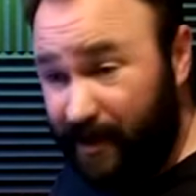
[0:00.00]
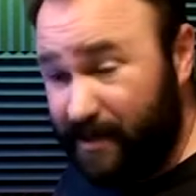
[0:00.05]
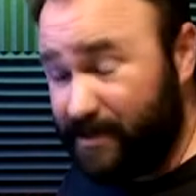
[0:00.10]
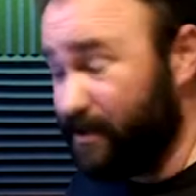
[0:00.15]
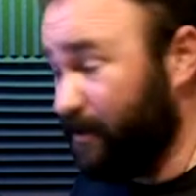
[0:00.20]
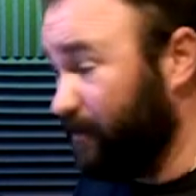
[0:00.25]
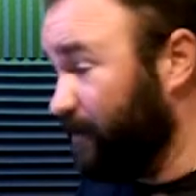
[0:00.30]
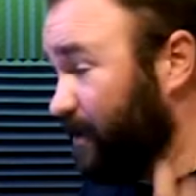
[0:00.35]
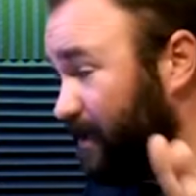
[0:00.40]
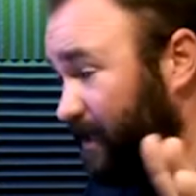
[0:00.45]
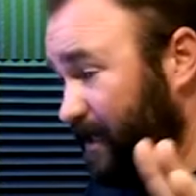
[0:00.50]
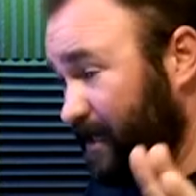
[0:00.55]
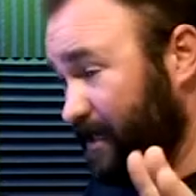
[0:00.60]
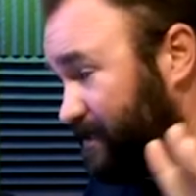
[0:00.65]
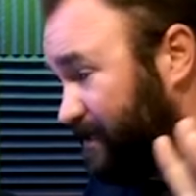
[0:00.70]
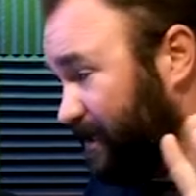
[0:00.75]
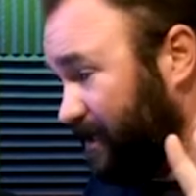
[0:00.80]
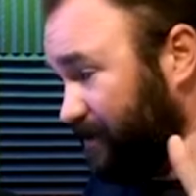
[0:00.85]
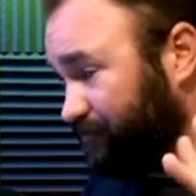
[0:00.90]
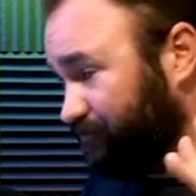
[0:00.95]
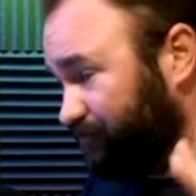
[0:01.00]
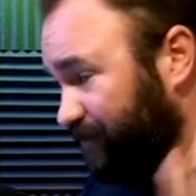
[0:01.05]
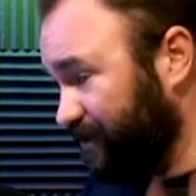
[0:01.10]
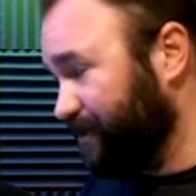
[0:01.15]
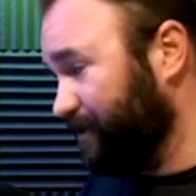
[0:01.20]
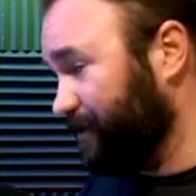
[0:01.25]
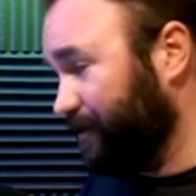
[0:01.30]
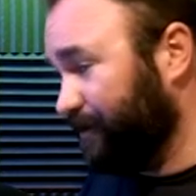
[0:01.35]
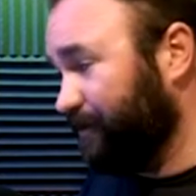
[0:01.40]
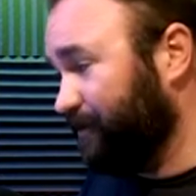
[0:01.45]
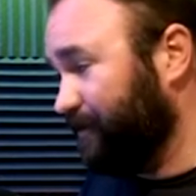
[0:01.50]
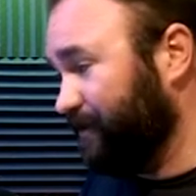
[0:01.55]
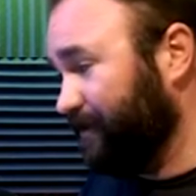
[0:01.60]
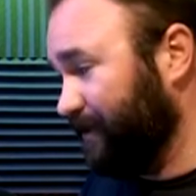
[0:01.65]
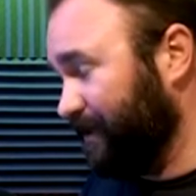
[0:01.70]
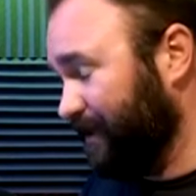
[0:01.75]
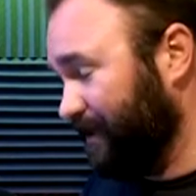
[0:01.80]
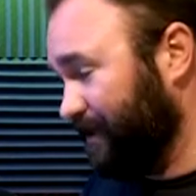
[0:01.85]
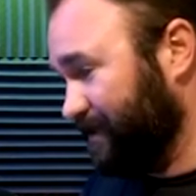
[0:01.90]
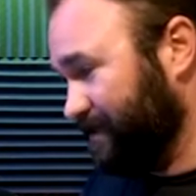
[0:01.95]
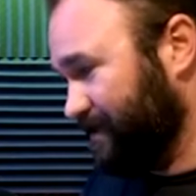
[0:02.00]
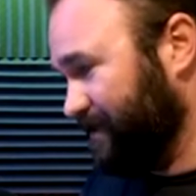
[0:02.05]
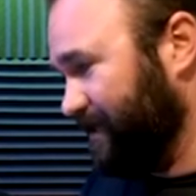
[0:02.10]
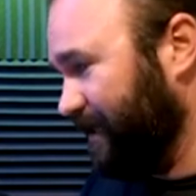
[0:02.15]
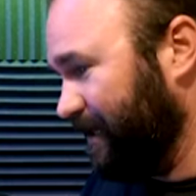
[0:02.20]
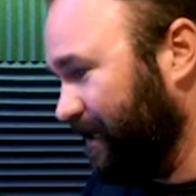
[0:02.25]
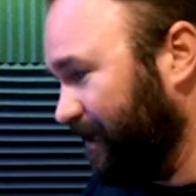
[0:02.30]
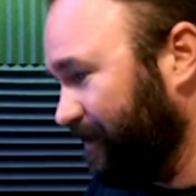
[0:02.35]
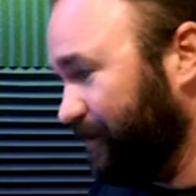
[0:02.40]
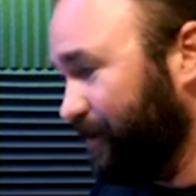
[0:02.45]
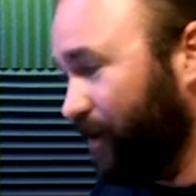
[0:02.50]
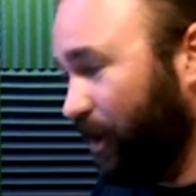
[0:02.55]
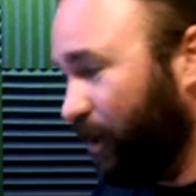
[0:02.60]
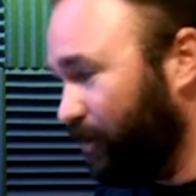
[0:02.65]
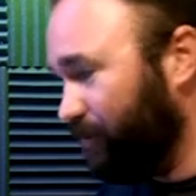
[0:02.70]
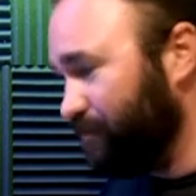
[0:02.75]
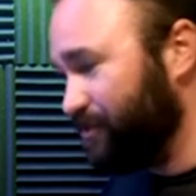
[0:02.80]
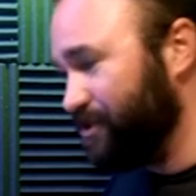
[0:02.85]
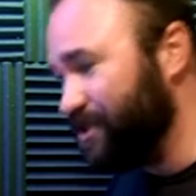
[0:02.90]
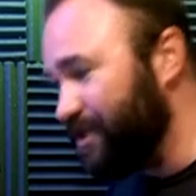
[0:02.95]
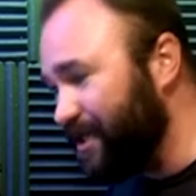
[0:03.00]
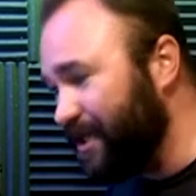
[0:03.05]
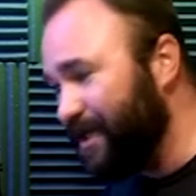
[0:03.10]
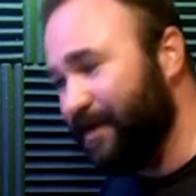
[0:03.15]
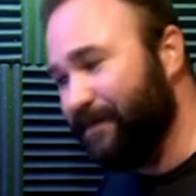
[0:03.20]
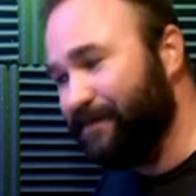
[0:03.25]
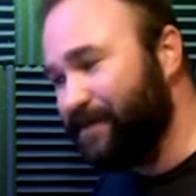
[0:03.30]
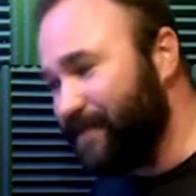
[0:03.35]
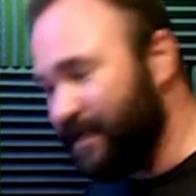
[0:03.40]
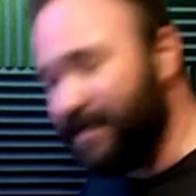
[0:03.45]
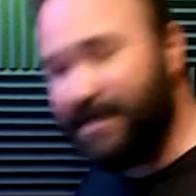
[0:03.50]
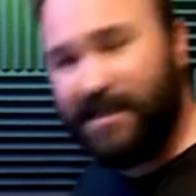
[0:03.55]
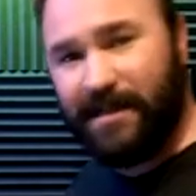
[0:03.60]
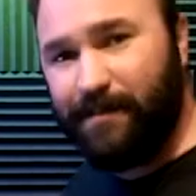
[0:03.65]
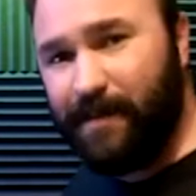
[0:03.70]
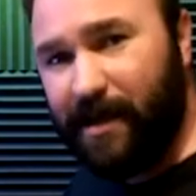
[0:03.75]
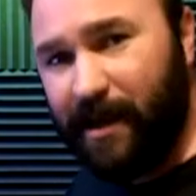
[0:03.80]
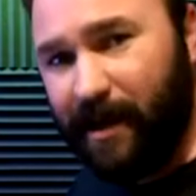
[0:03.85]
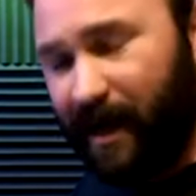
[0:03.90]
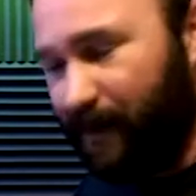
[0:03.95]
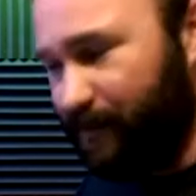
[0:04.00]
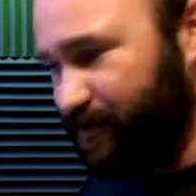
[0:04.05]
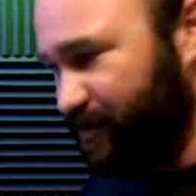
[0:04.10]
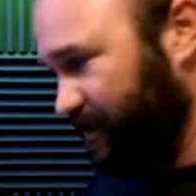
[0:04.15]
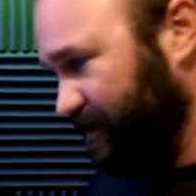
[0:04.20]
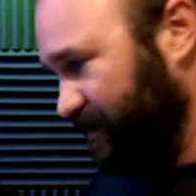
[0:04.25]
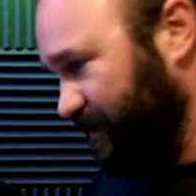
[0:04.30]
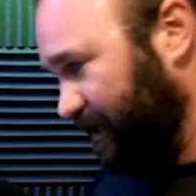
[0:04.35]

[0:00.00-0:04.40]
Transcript: So it is the original, it is the OG of TCP options